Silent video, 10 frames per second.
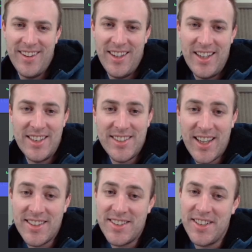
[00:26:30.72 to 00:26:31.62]
He's
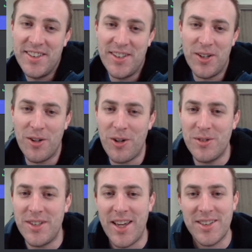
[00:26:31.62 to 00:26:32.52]
testing the
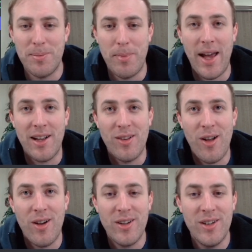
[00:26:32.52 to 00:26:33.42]
ErgoDex
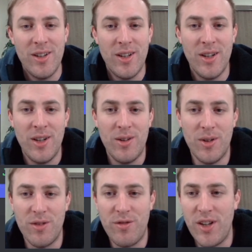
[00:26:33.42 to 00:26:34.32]
backlog
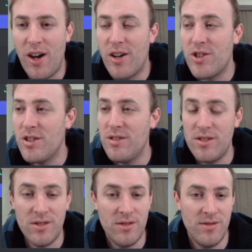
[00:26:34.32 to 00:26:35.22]
with fee
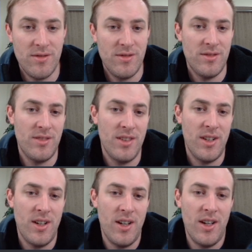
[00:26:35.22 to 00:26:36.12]
auctions.
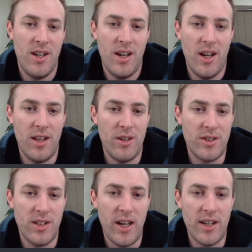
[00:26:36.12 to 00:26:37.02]

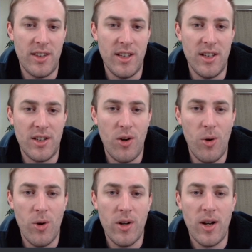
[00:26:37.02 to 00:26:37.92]
Looks like the
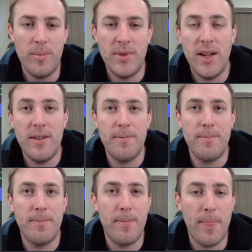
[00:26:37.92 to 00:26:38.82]
core update
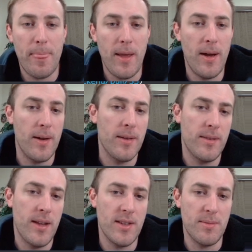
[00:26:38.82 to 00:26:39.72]

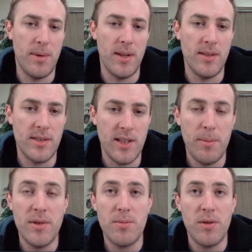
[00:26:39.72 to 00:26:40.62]
has been
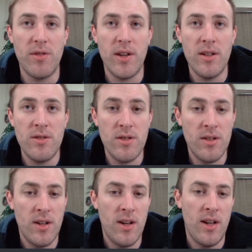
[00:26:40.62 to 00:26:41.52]
slippage preventage
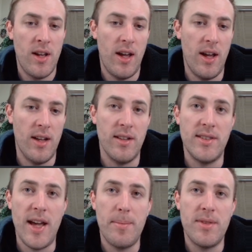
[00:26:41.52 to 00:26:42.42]
and
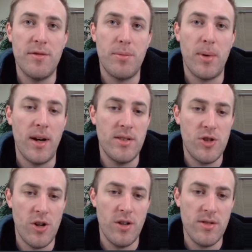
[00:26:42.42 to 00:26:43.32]
adaptive price
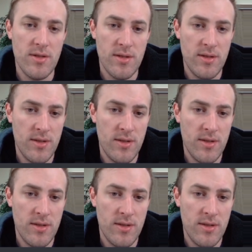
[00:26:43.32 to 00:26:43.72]
charts.